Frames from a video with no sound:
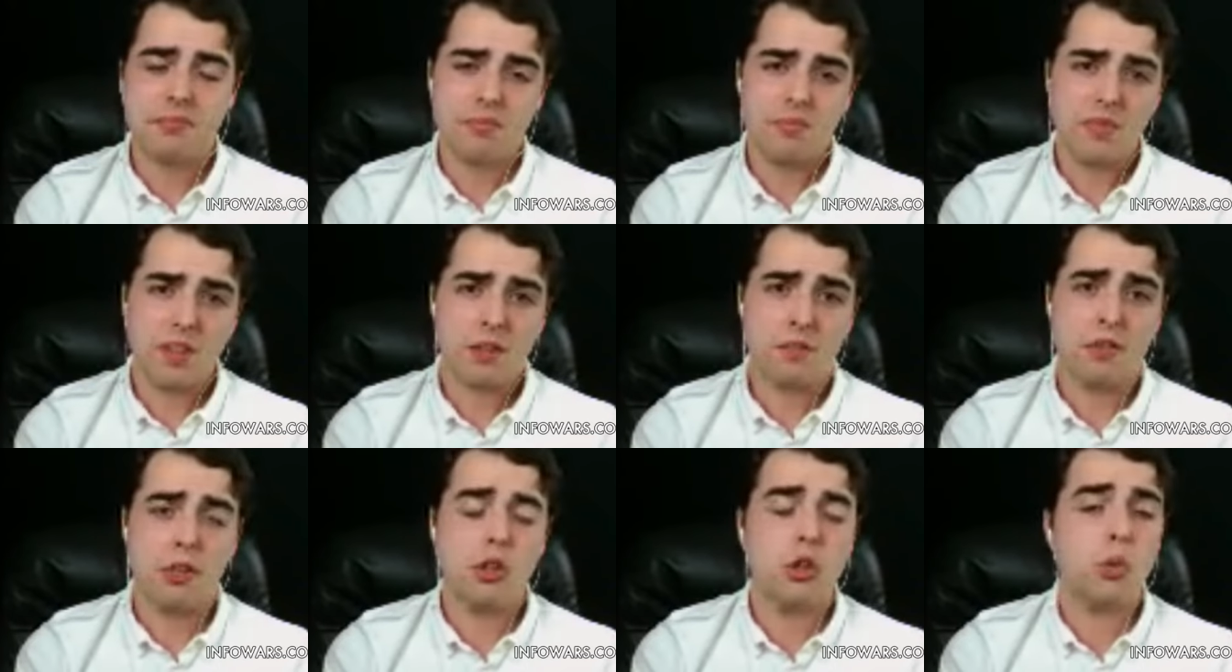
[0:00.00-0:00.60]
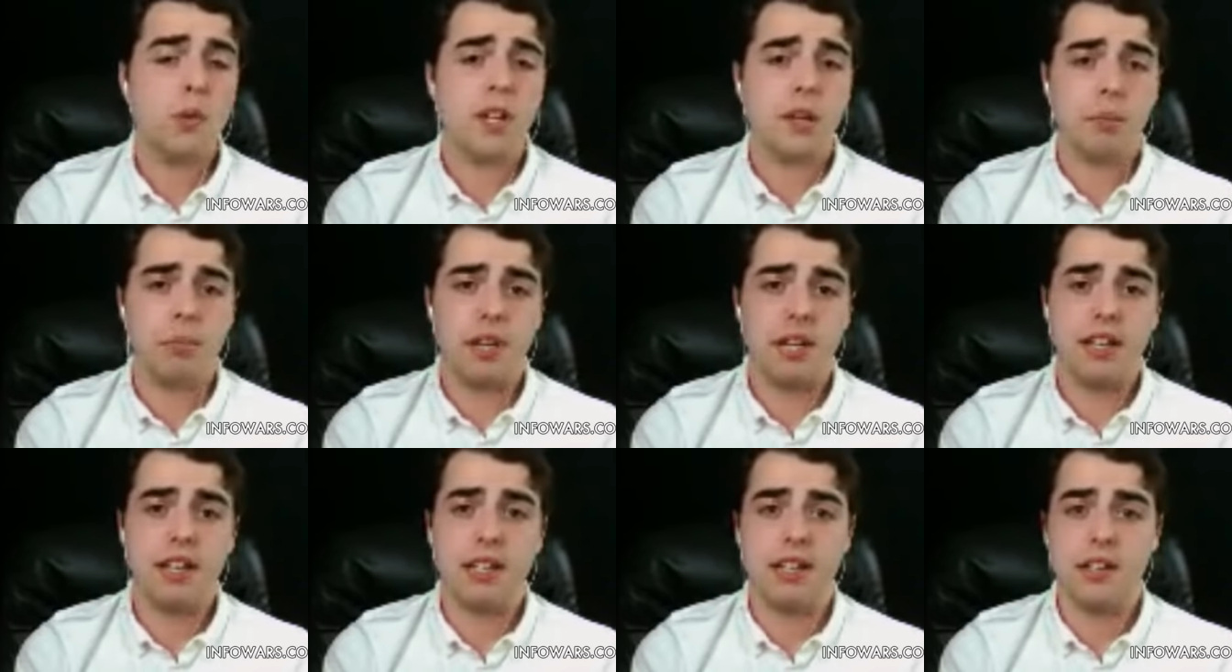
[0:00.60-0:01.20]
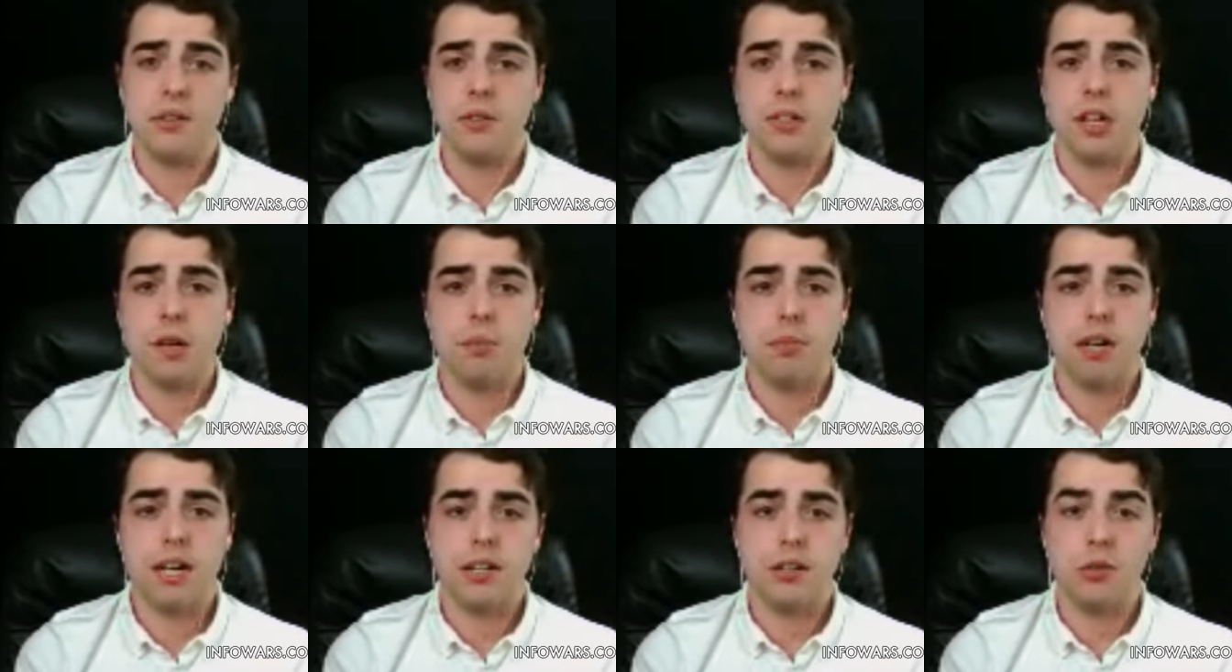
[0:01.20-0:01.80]
Mm -hmm. If you go to Wikipedia and you look
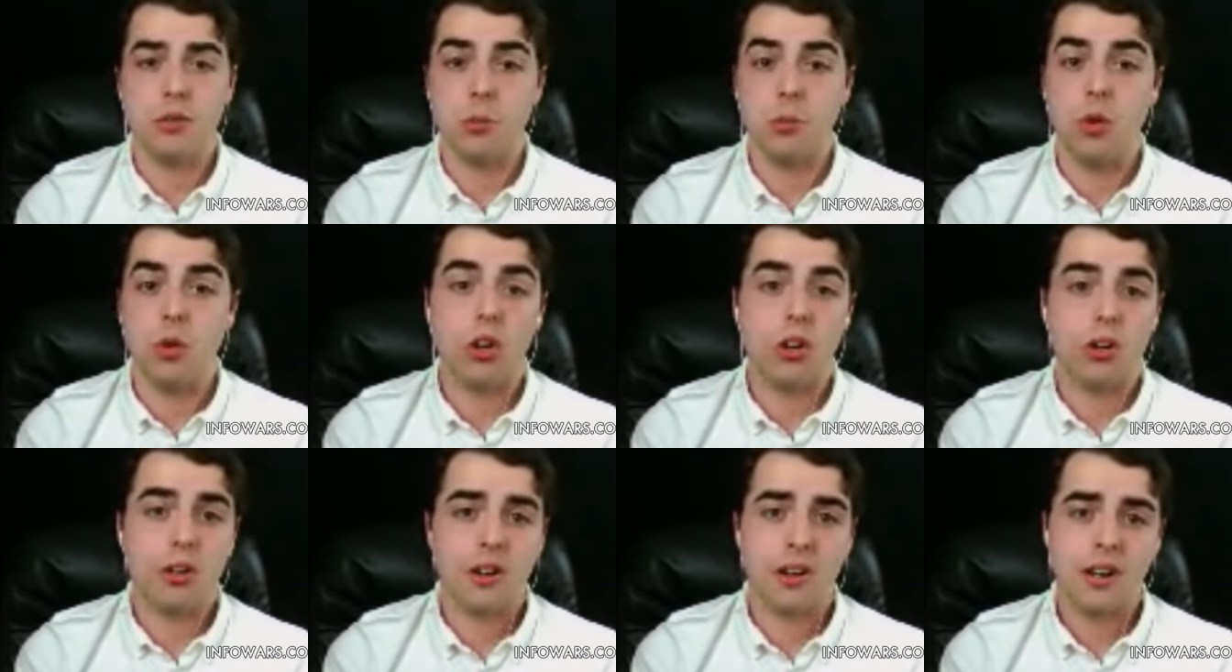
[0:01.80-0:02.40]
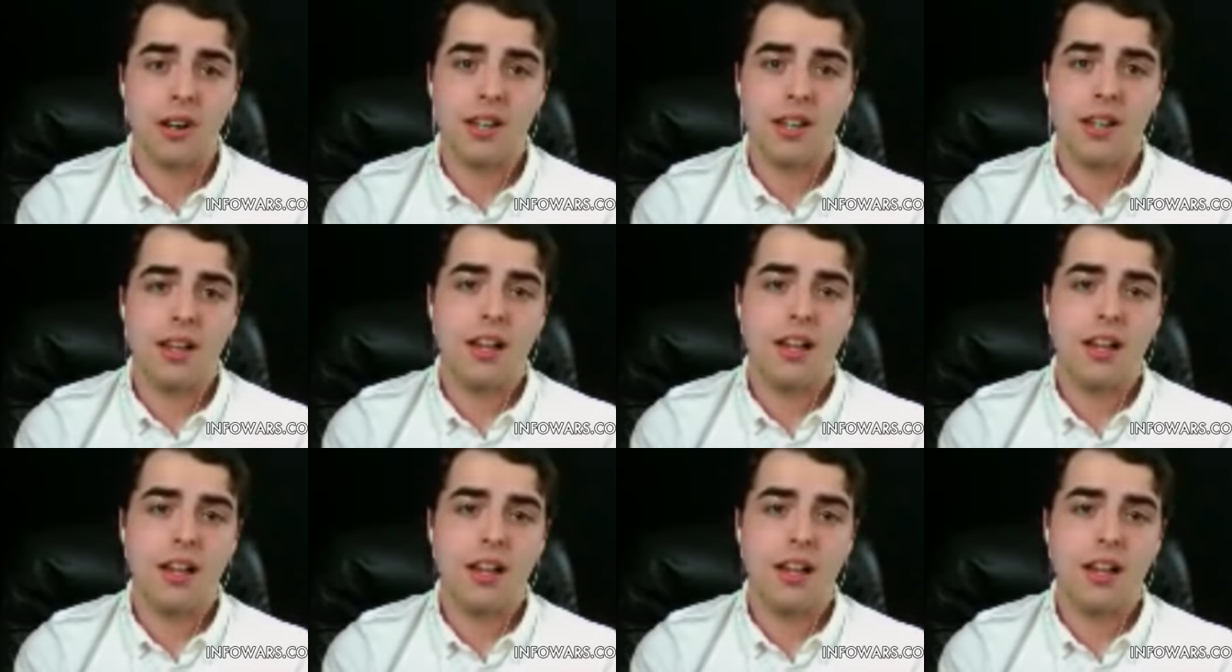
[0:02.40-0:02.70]
up bottled water,